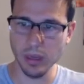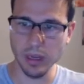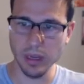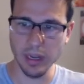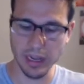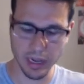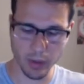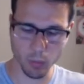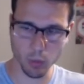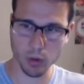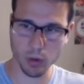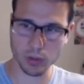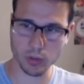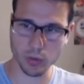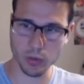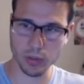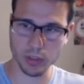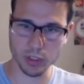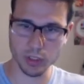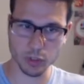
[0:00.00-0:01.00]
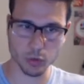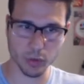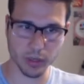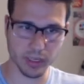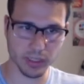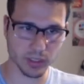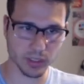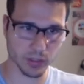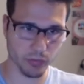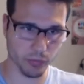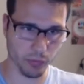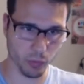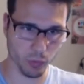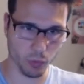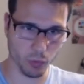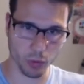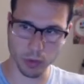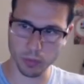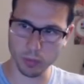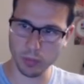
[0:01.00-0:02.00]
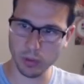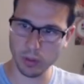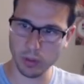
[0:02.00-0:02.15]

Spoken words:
and we're also going to transform